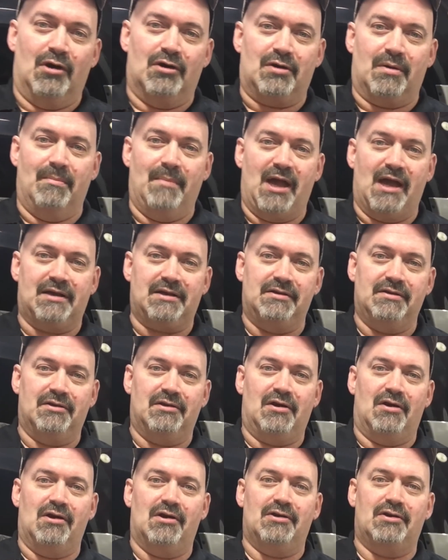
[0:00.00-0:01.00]
welcome back to the
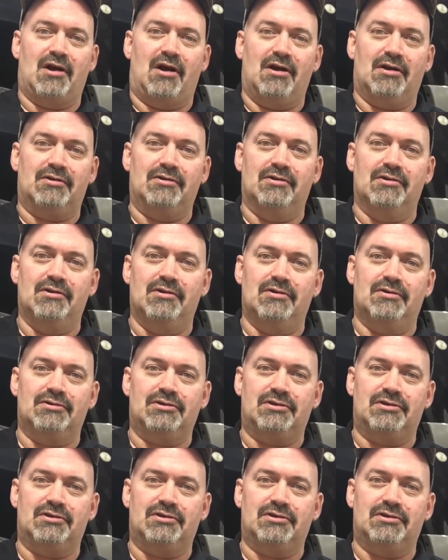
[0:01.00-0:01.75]
Car Doctor